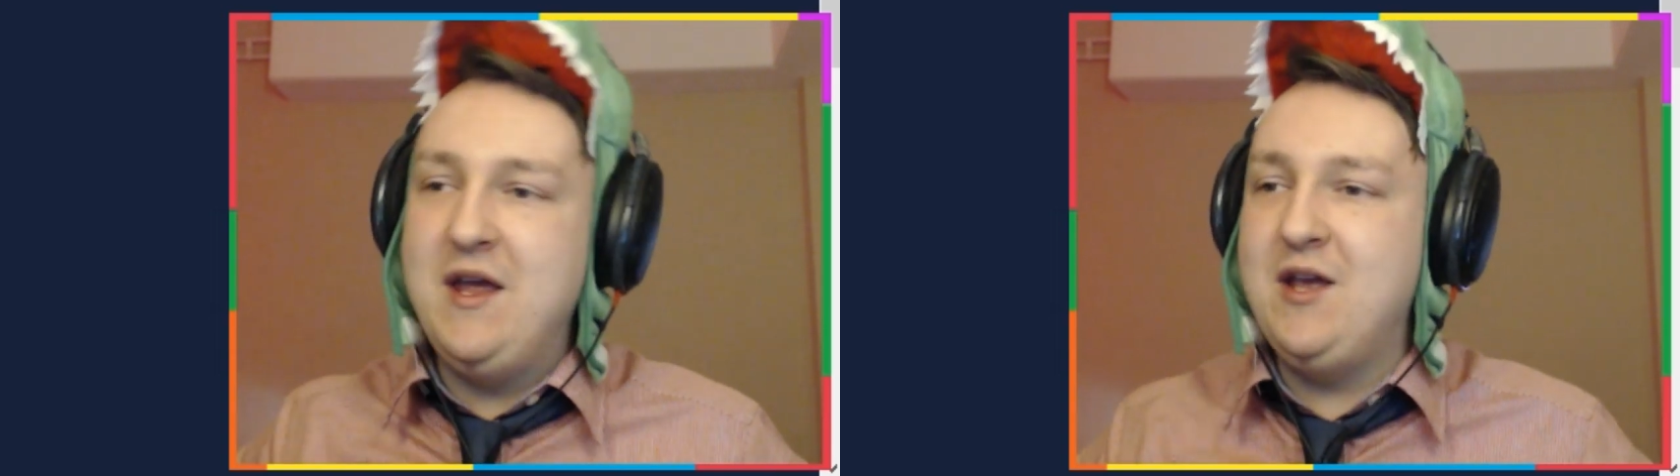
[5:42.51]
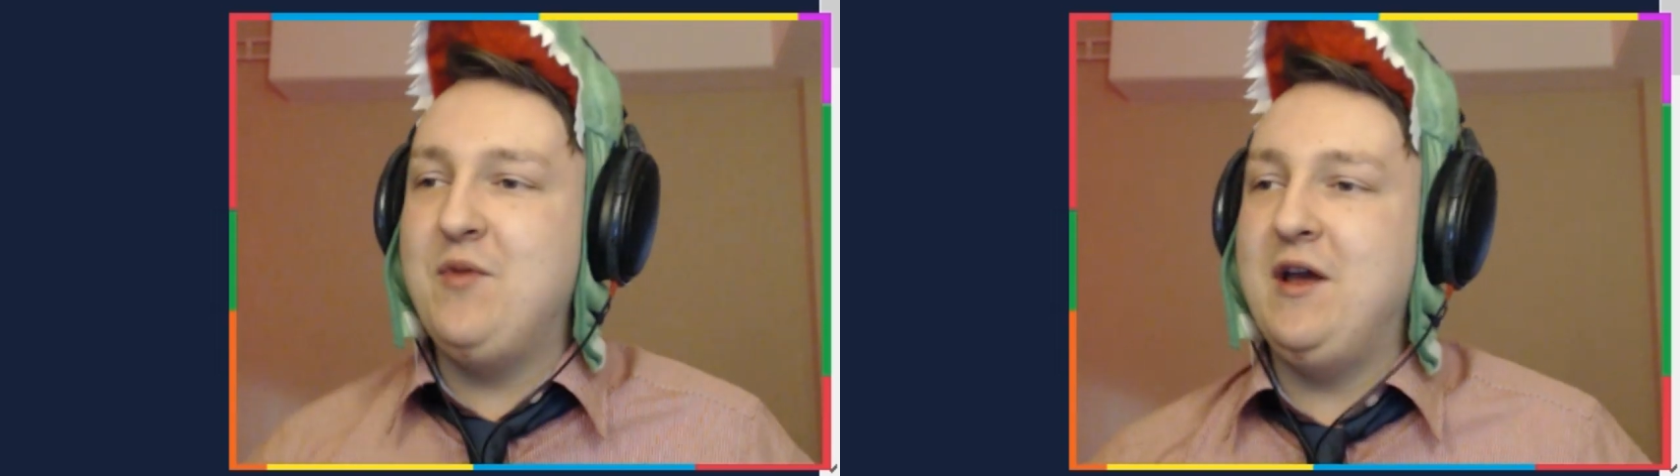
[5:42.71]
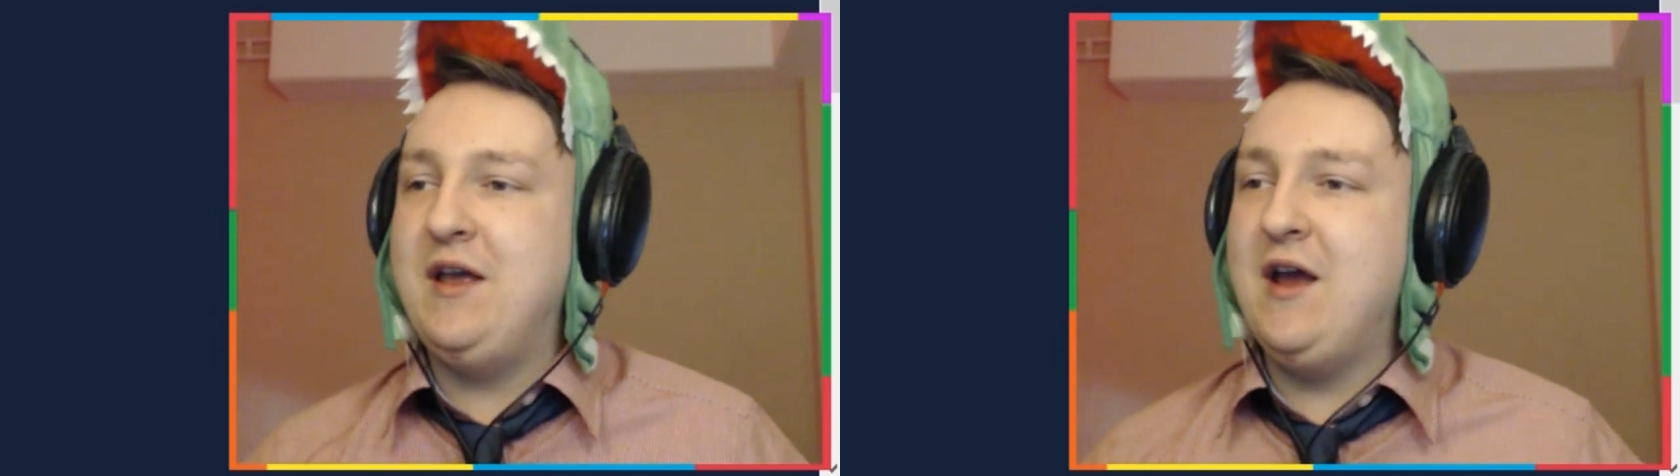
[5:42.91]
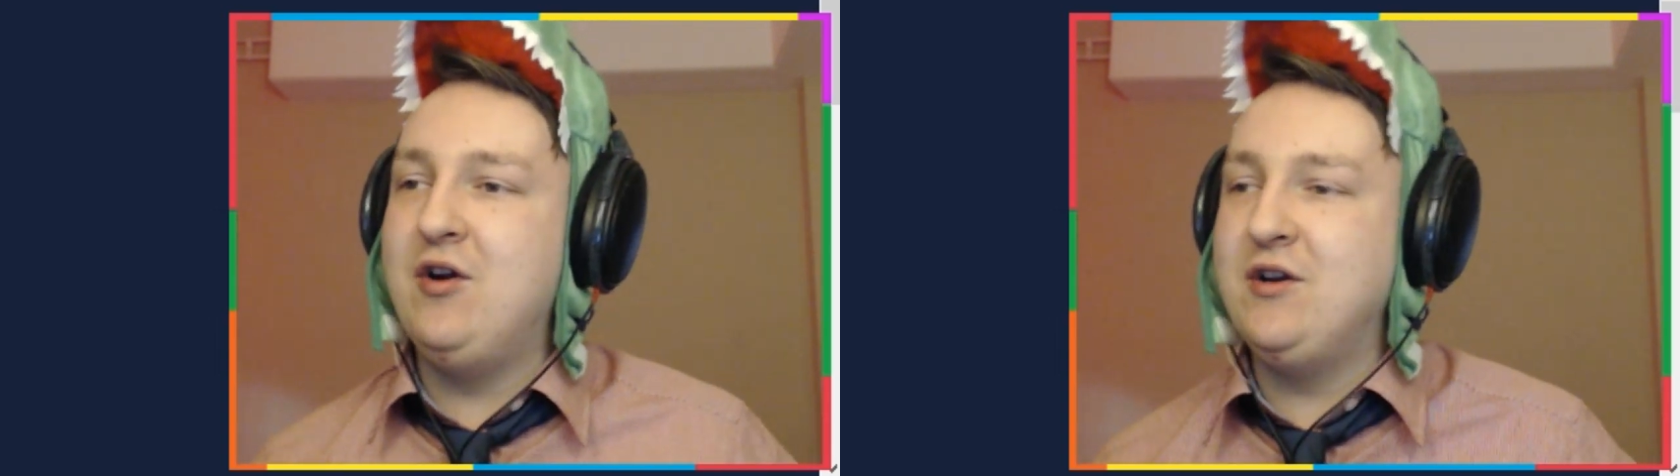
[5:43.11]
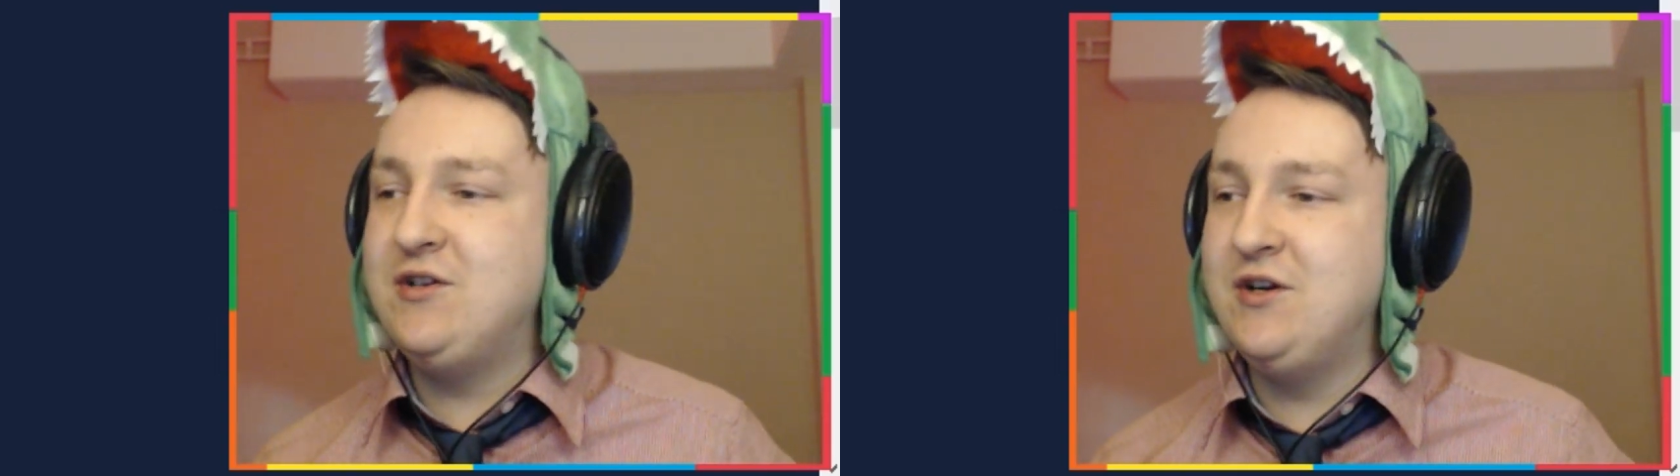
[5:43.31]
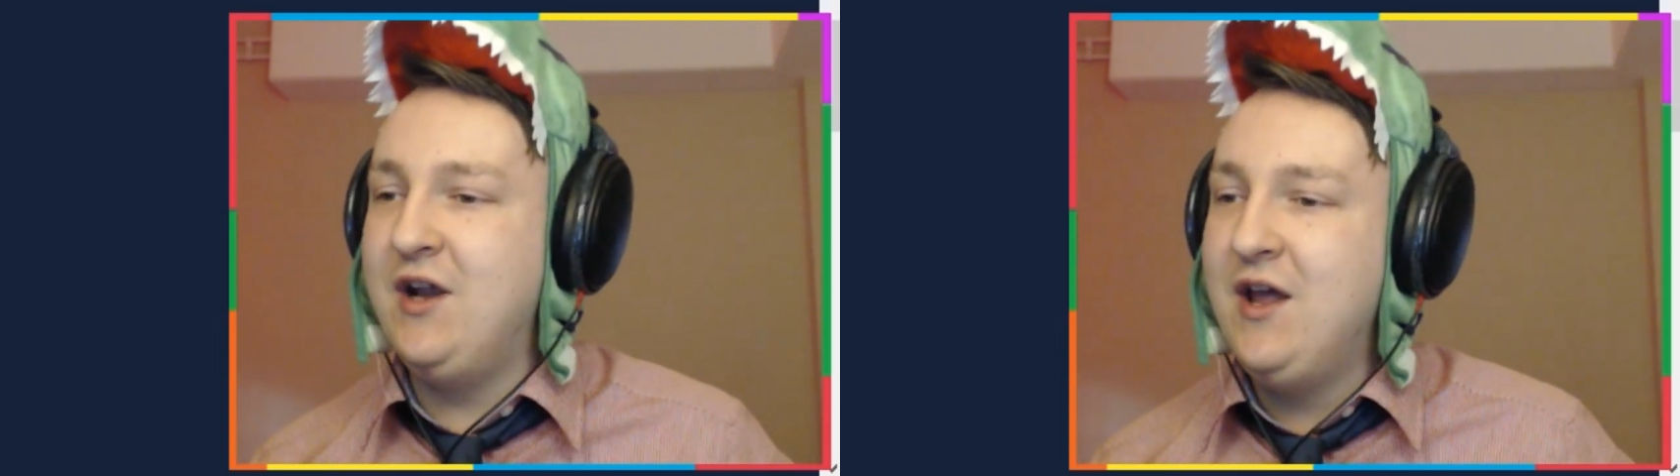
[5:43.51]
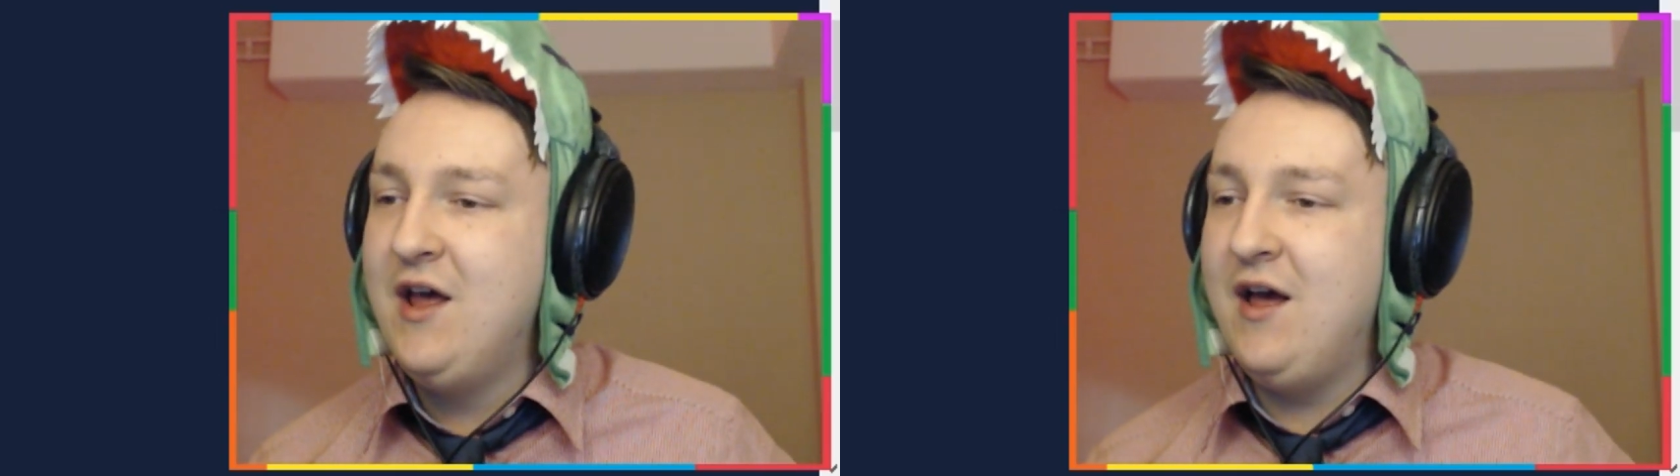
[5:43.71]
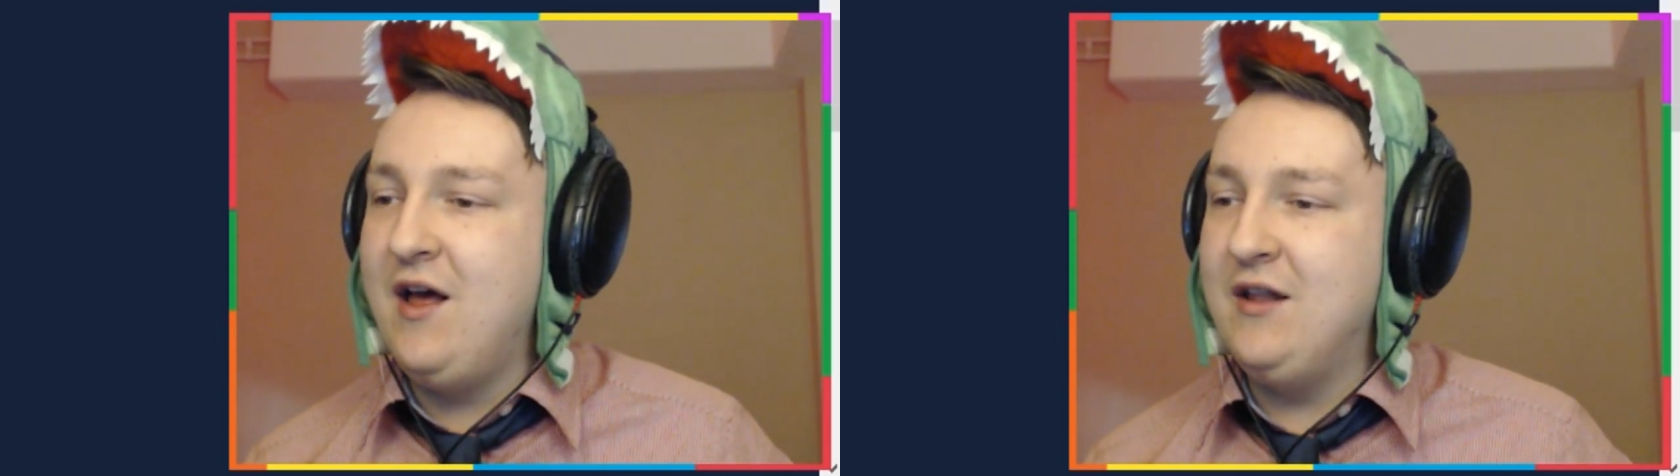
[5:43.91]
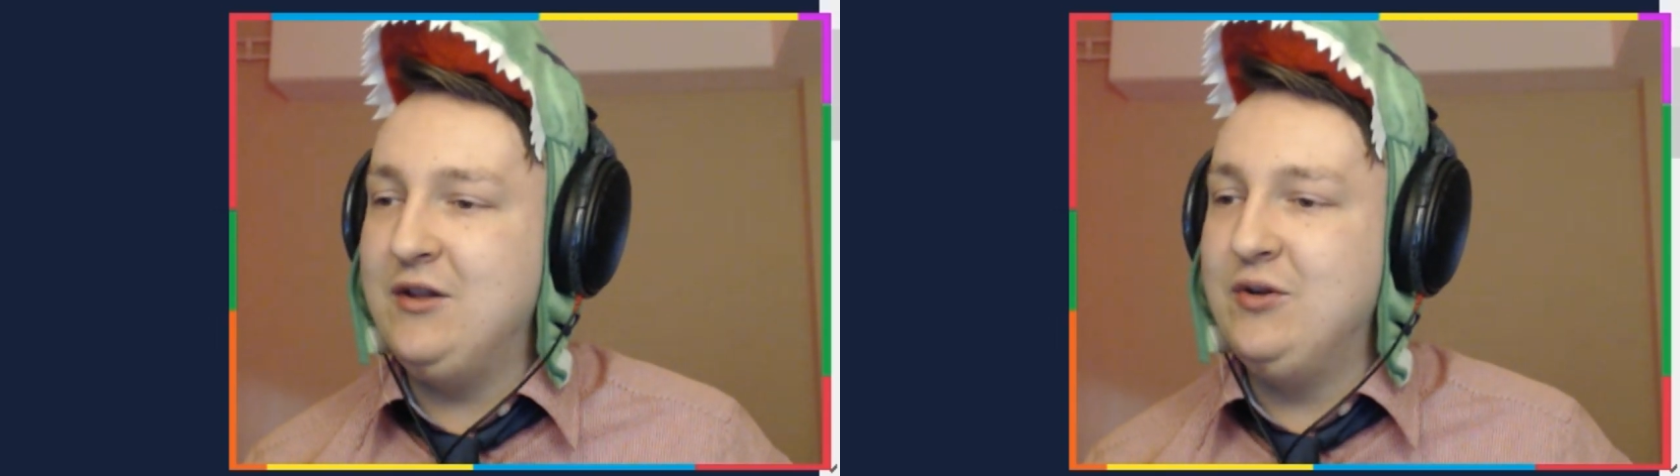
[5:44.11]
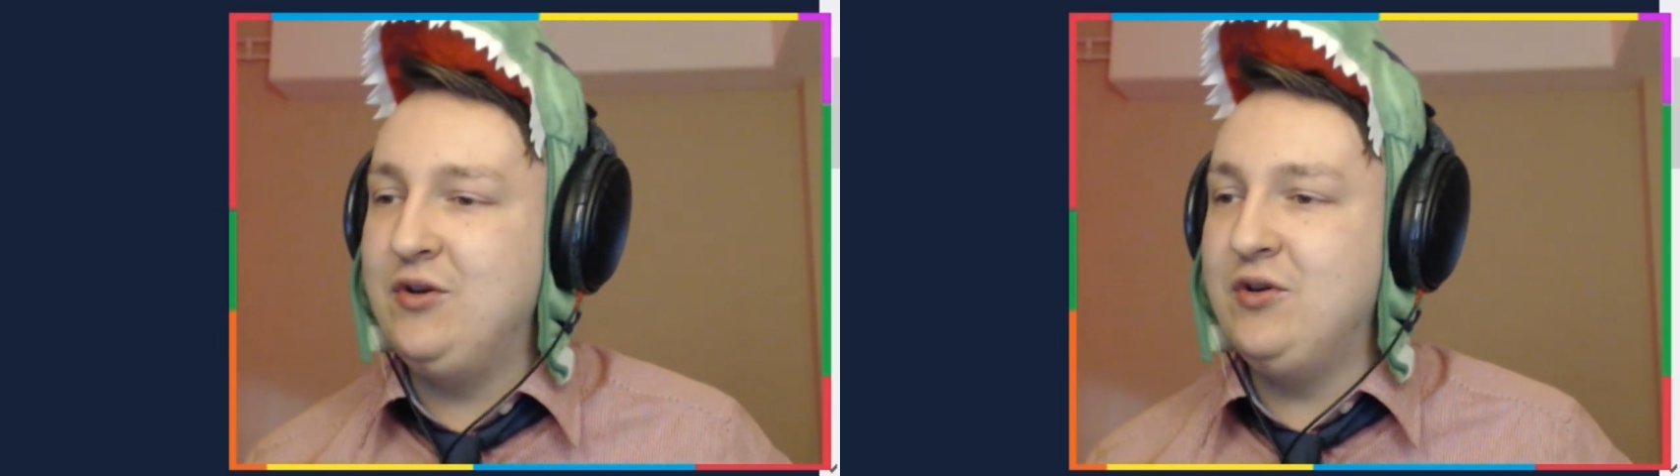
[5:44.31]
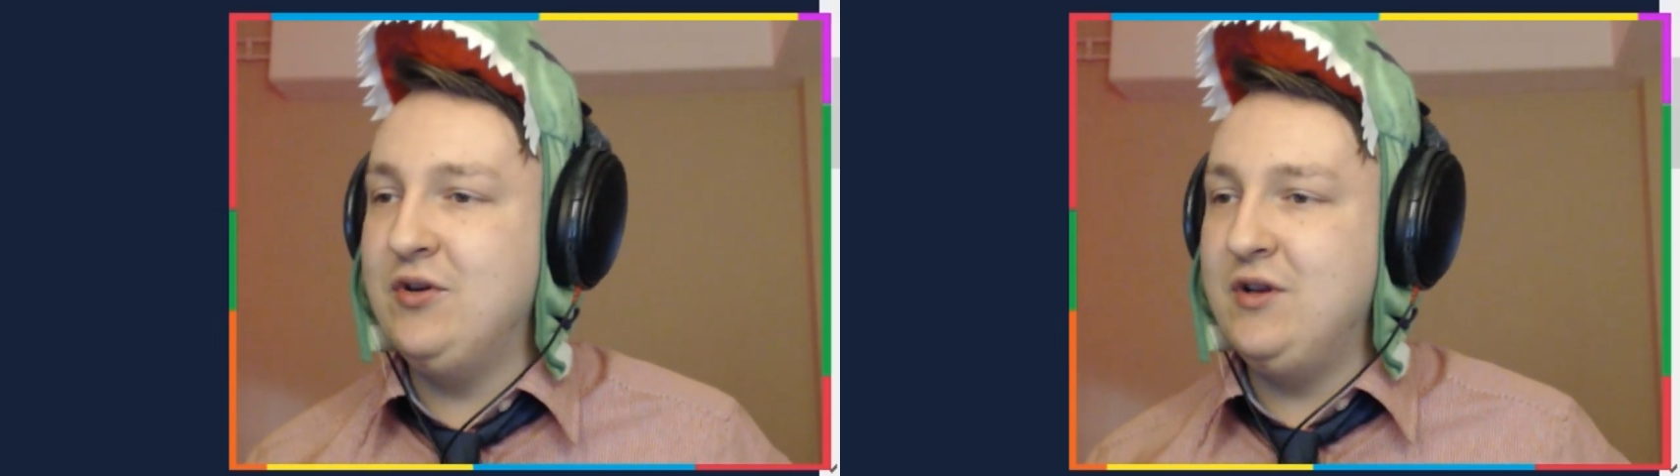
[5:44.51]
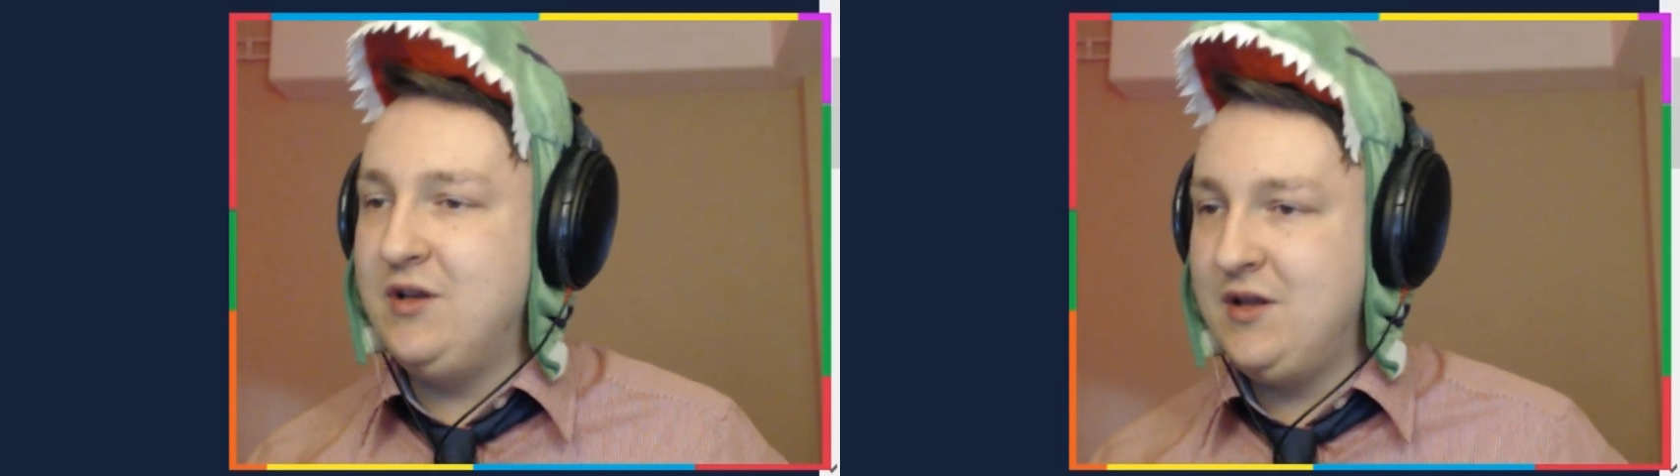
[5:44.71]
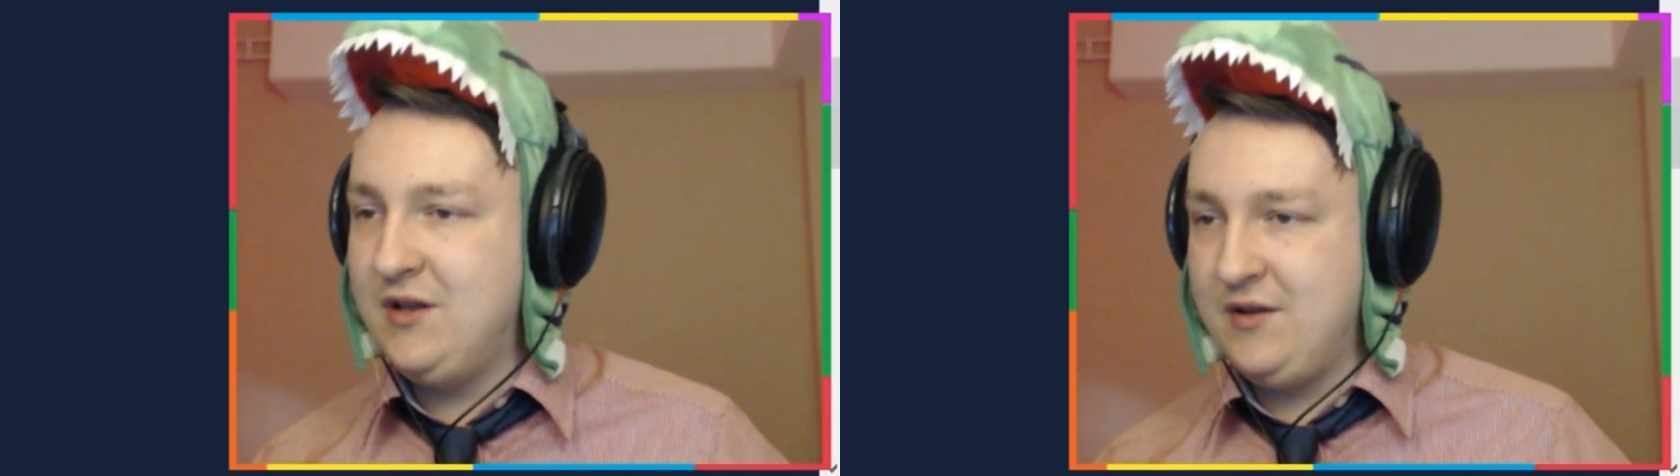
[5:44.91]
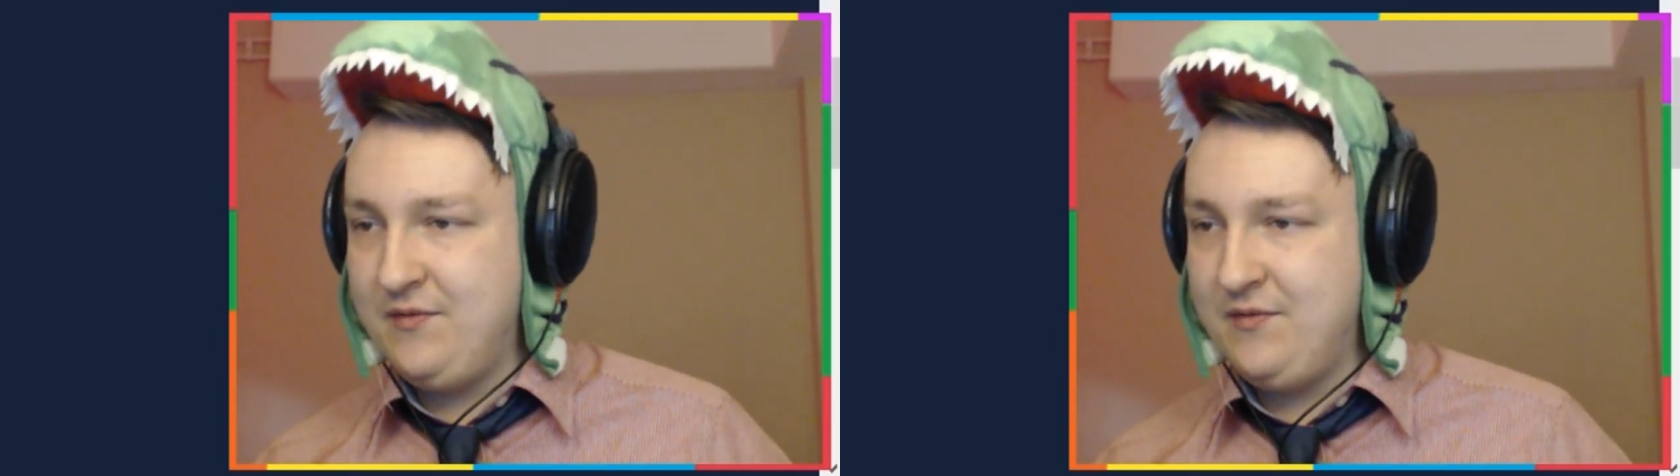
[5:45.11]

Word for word: making my character uh, look good.